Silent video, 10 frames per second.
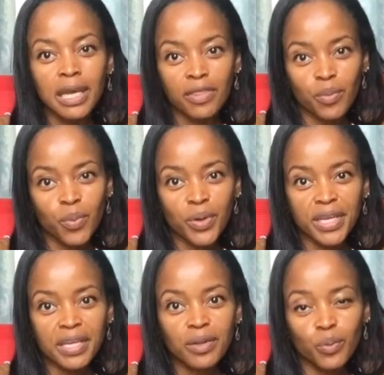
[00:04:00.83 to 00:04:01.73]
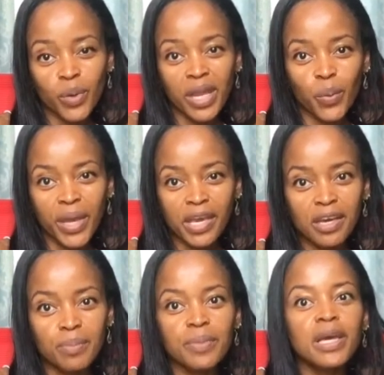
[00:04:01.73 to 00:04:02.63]
in the morning when I wake
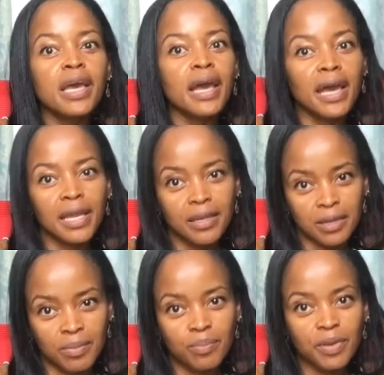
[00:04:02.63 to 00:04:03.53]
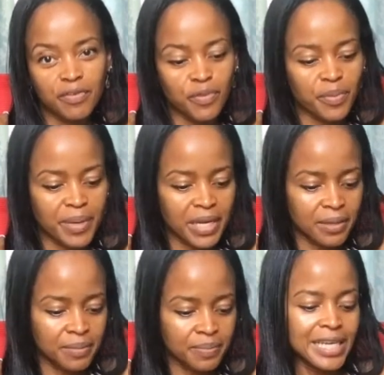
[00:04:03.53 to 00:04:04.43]
up and before bed.
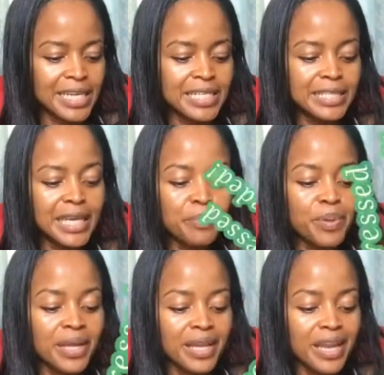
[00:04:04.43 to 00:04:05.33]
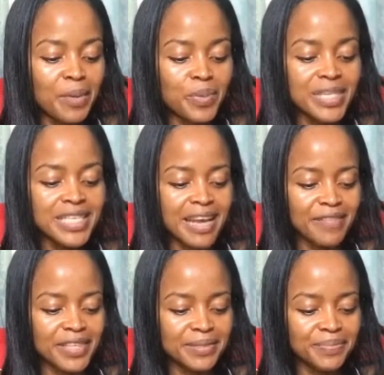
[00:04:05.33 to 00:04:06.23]
Tip number 7,
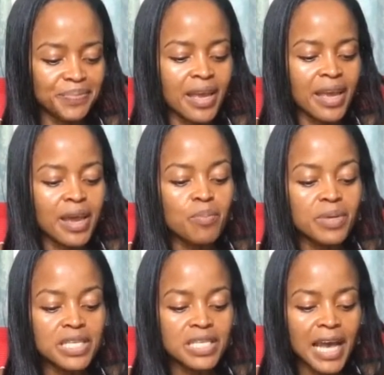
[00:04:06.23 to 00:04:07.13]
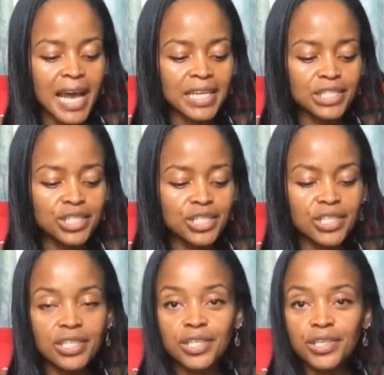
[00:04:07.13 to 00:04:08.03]
massage
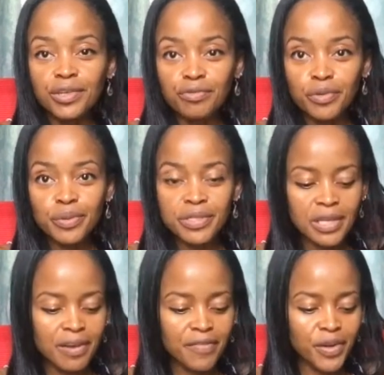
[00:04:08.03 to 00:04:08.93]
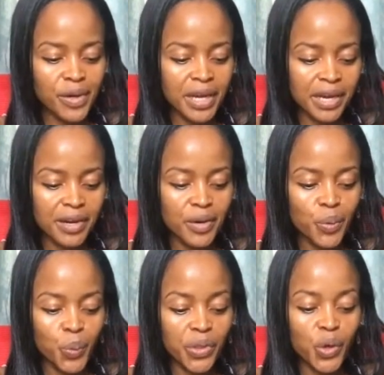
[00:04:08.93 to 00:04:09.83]
the roots of your hair
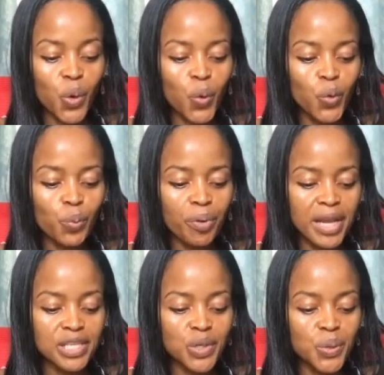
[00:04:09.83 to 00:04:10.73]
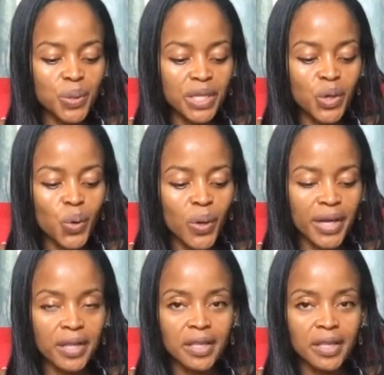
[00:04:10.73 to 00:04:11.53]
with cold pressed coconut oil.